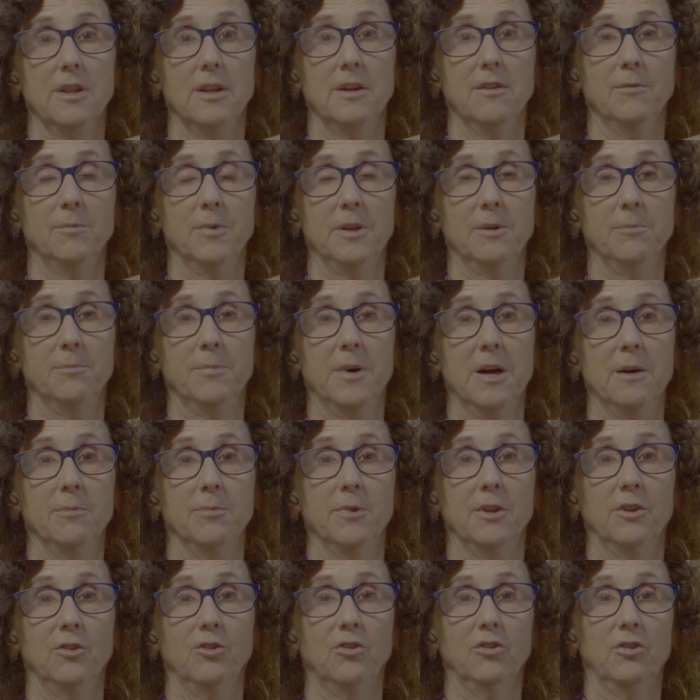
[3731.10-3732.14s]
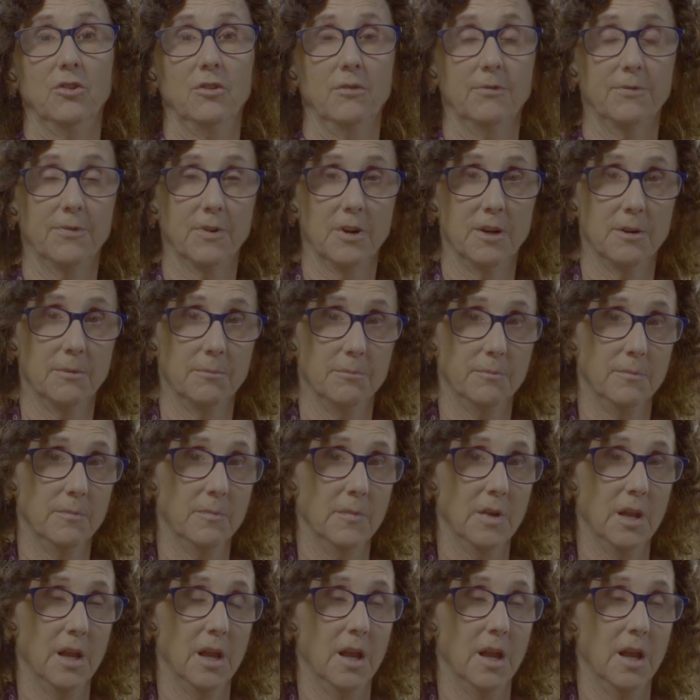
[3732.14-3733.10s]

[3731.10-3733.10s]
that have been published from